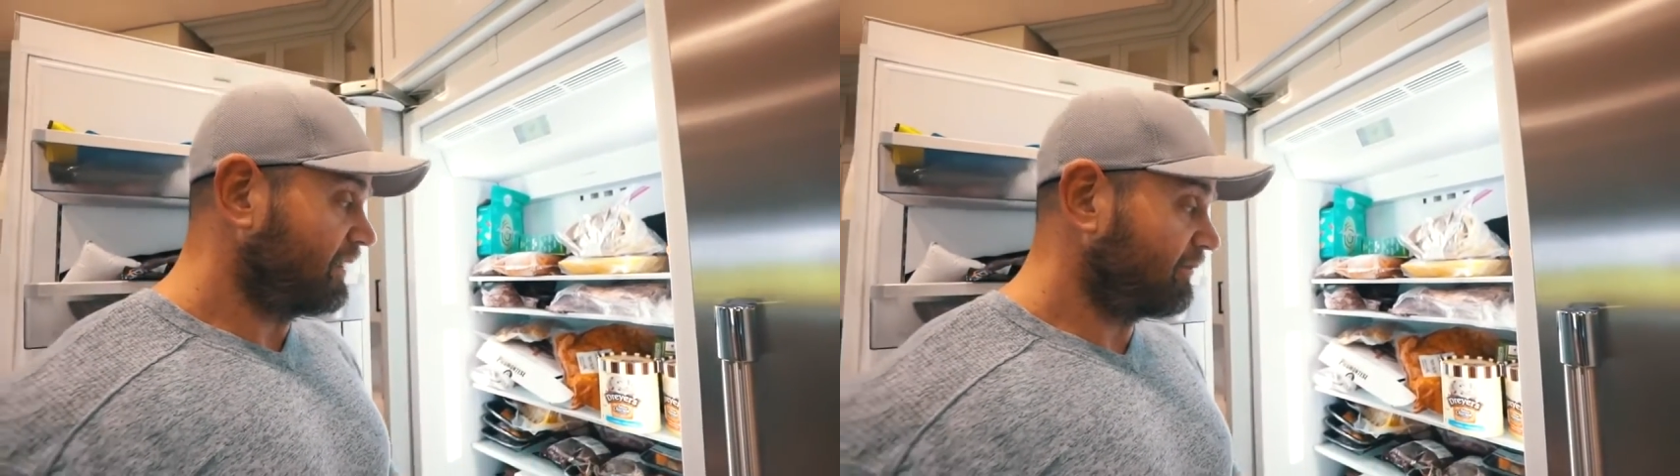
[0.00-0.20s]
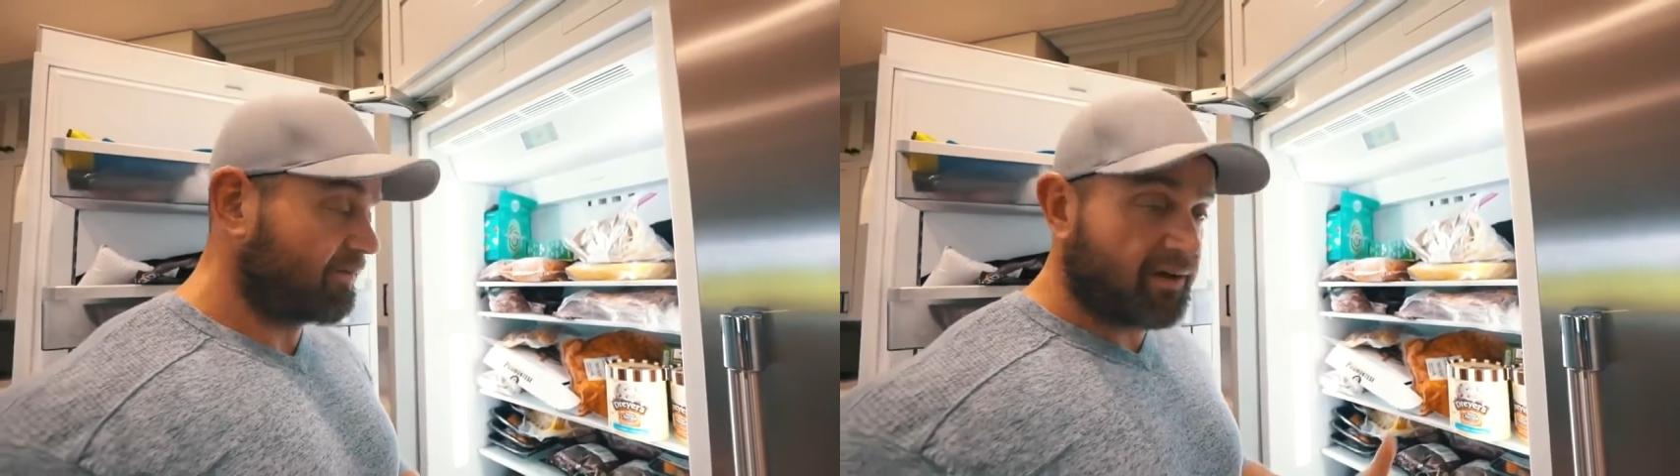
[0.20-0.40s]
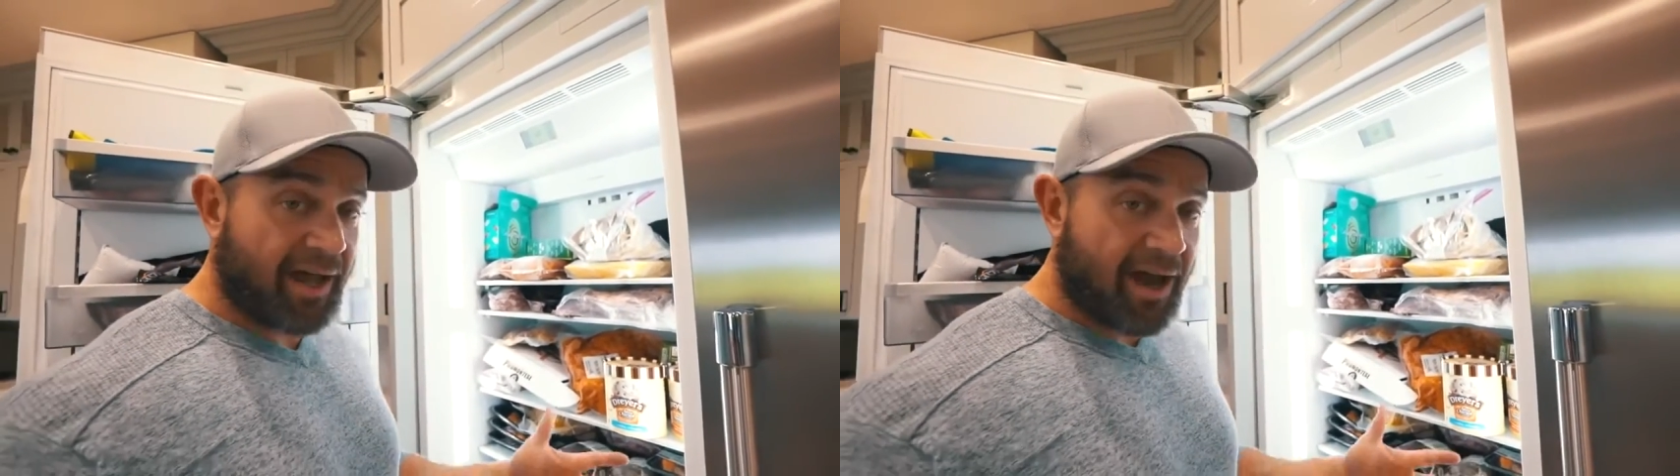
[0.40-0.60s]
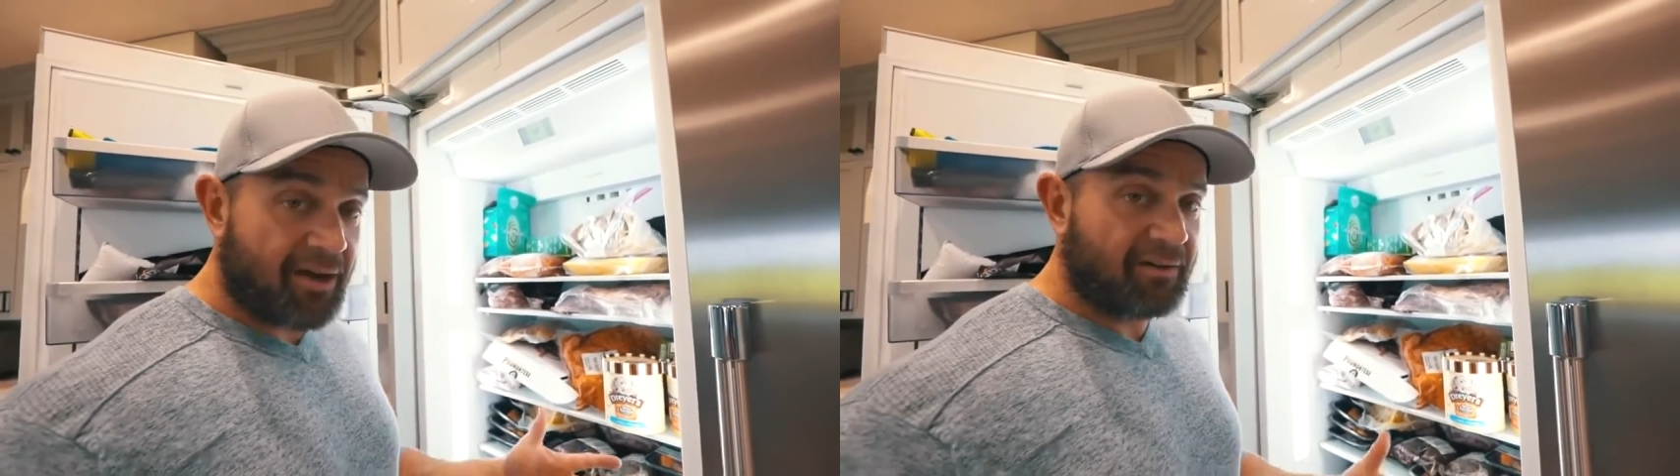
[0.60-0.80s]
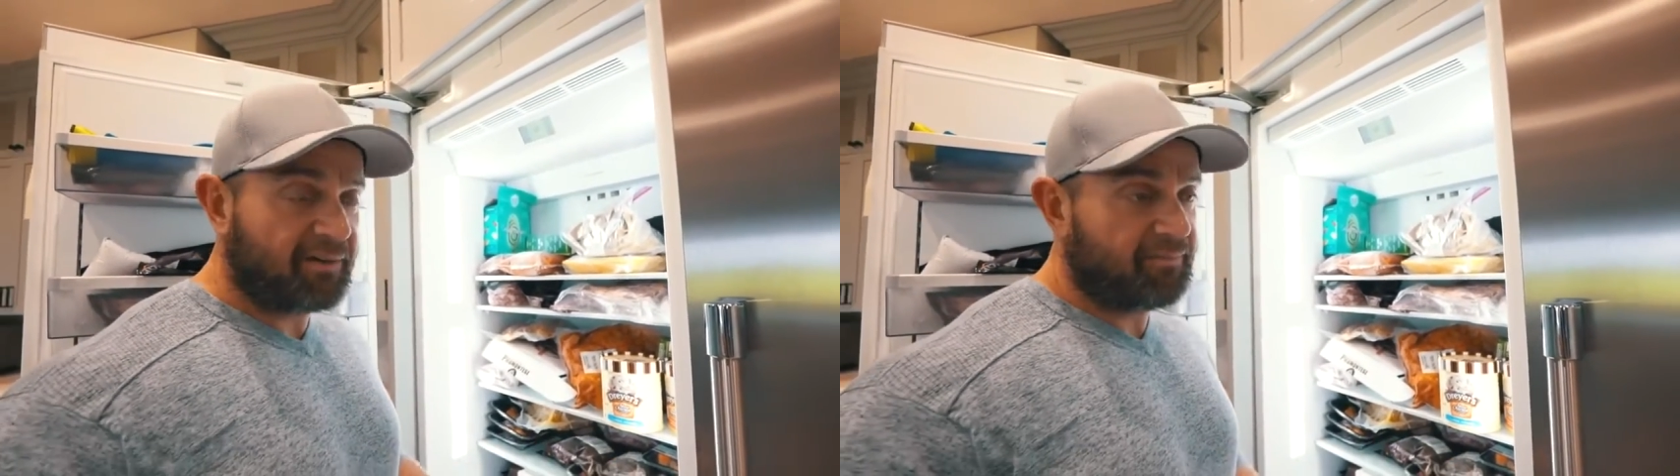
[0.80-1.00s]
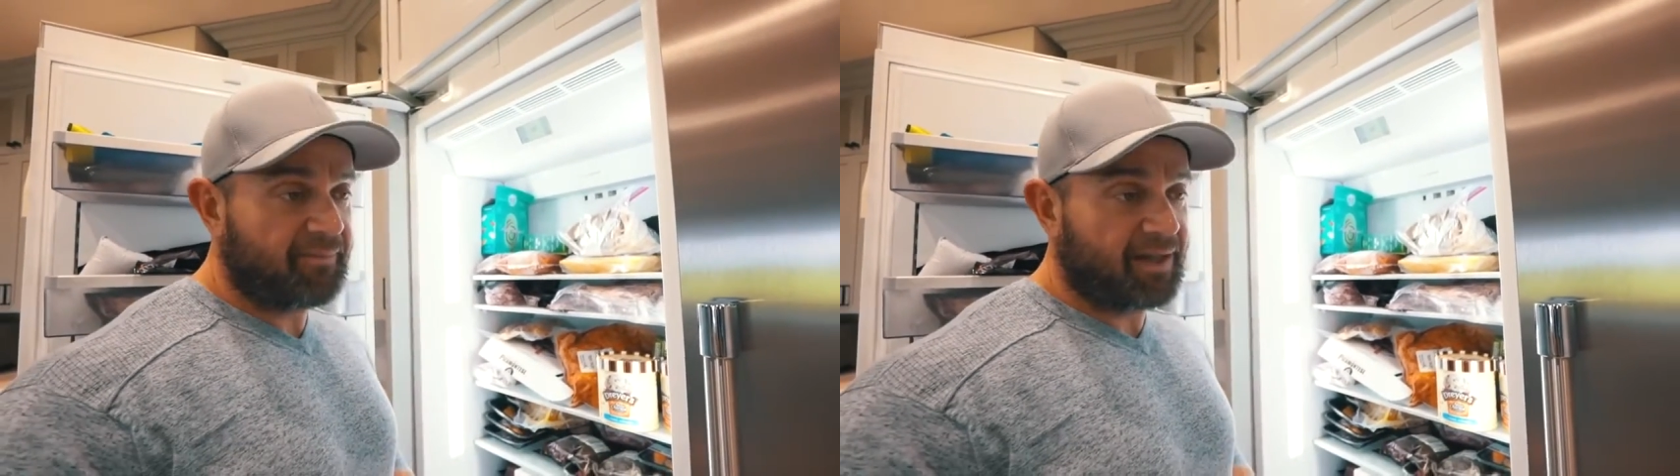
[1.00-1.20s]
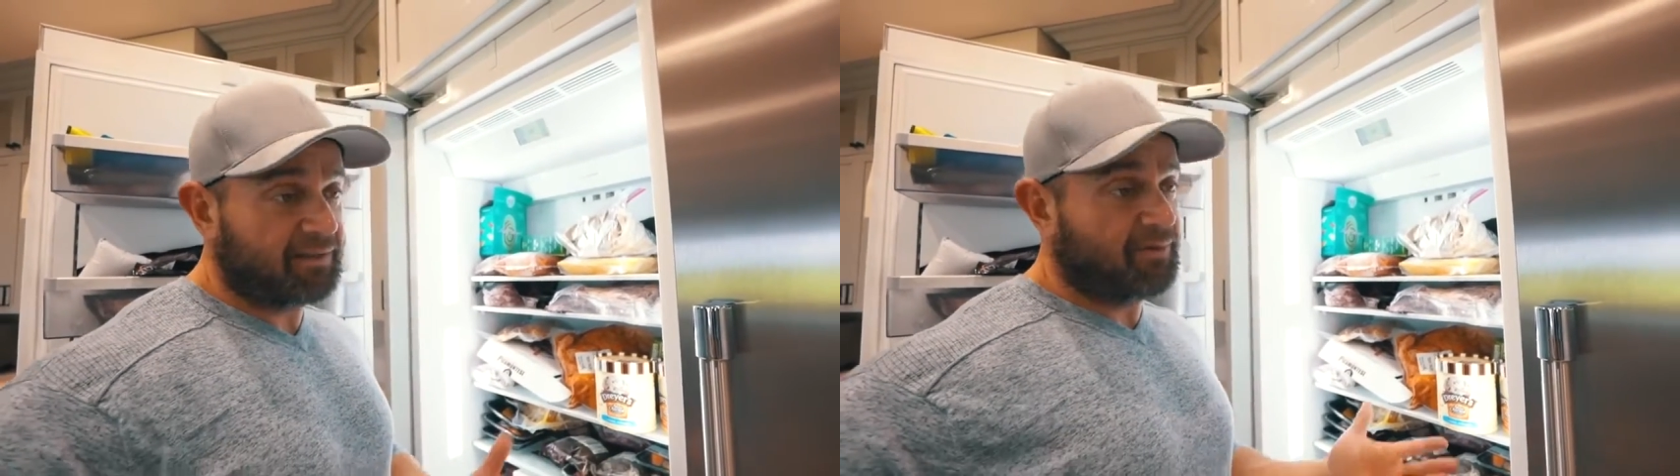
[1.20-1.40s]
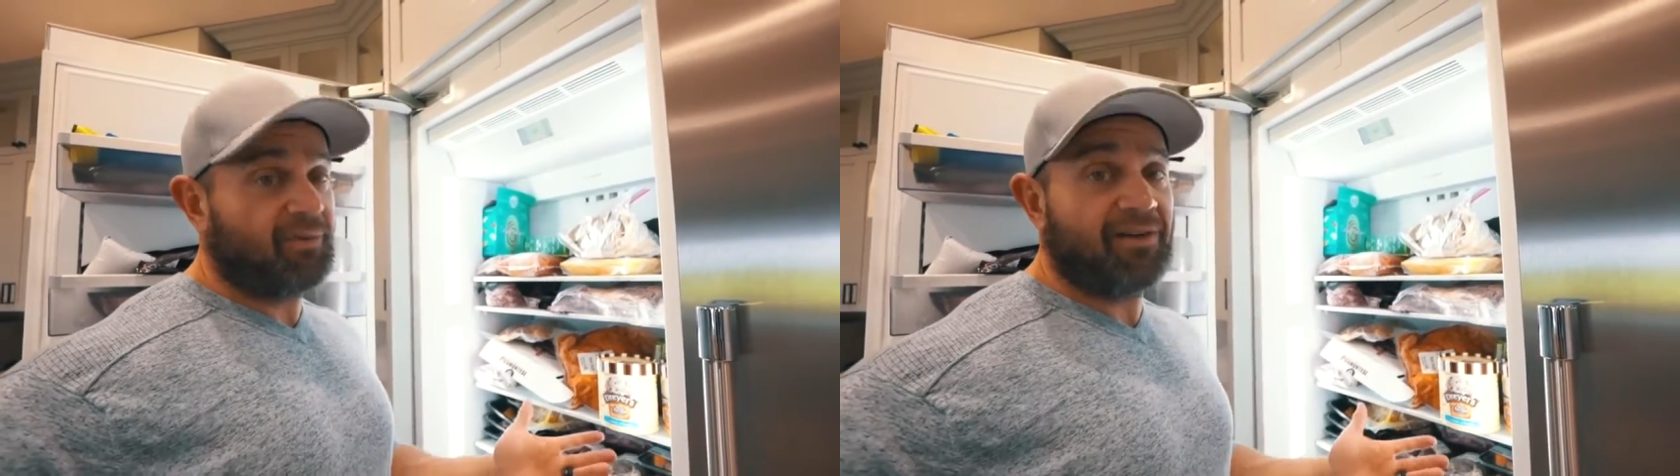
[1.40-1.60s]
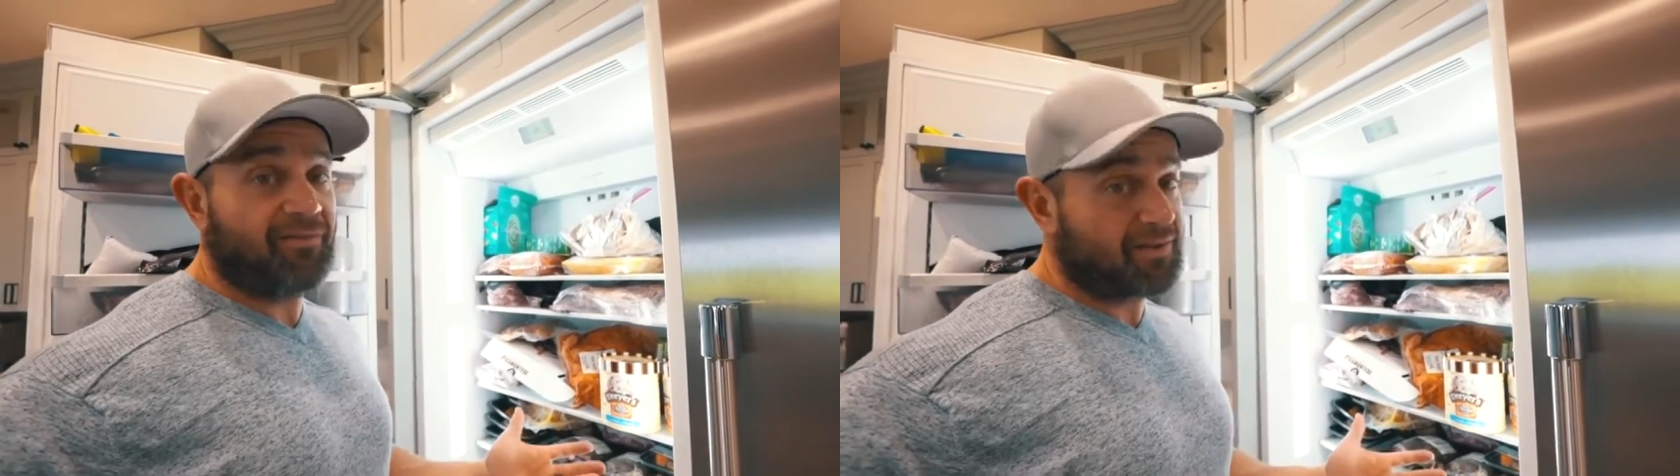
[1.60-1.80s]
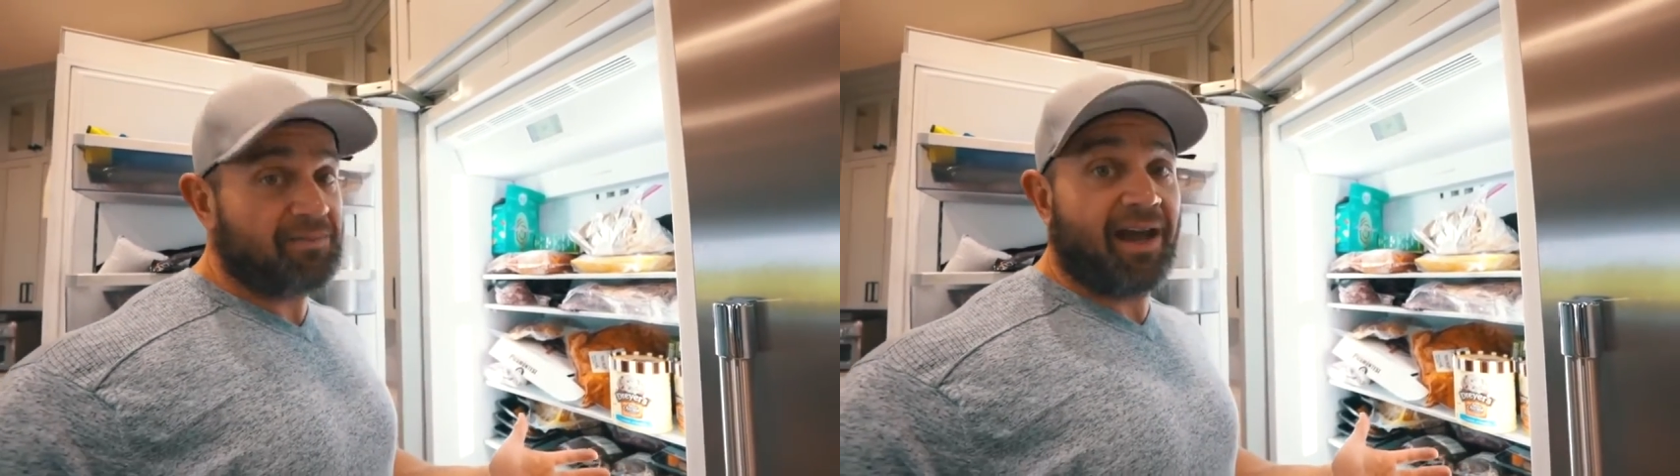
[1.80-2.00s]
and then we run out, and then we wait
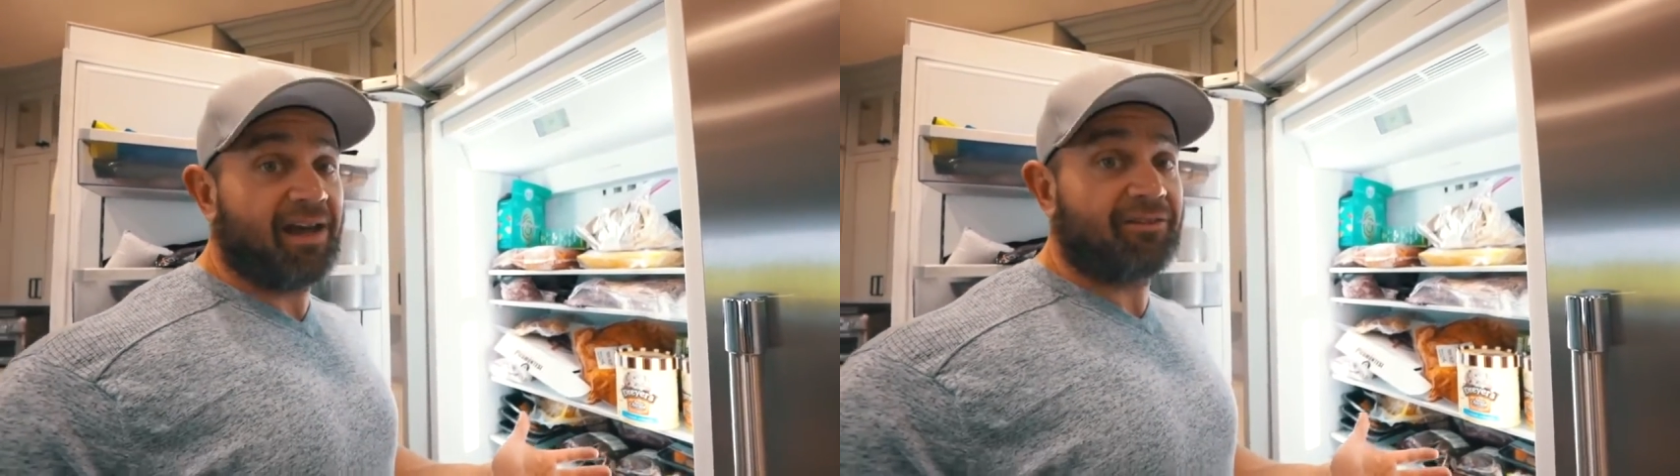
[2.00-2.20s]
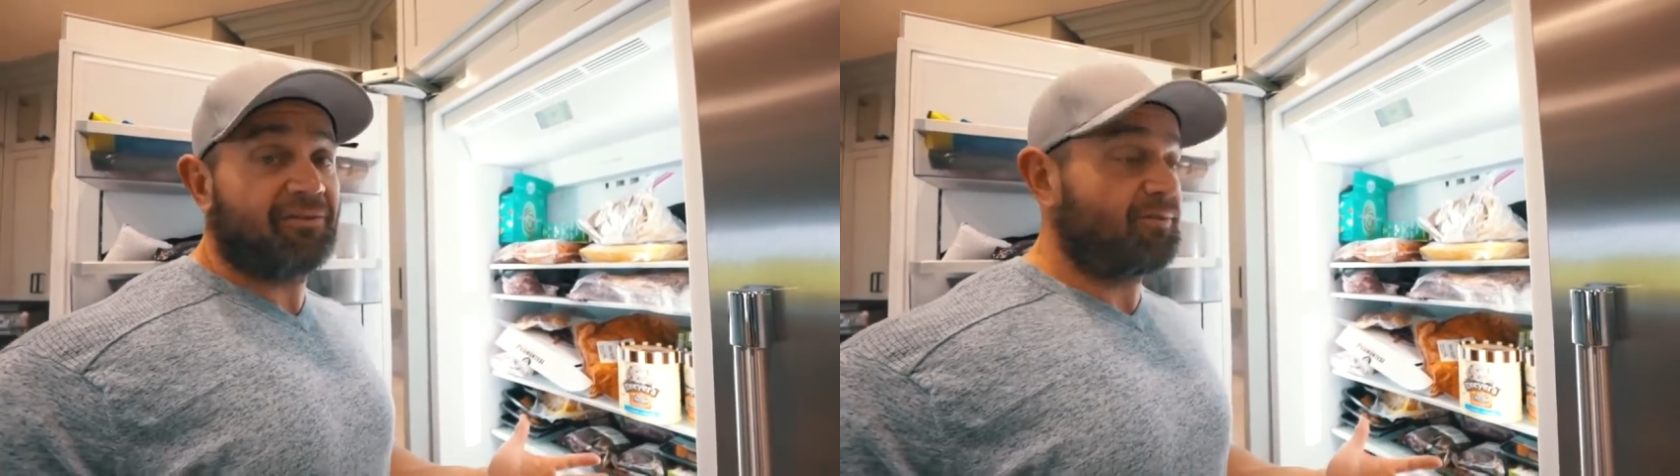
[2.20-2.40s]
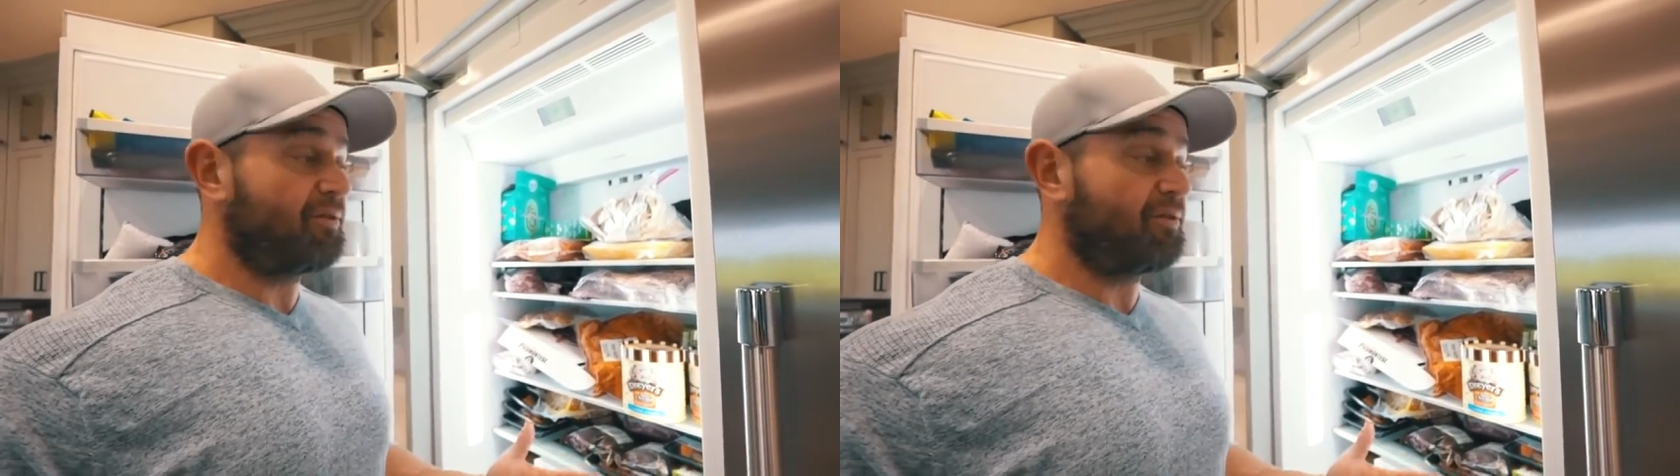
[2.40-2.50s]
for them to ask for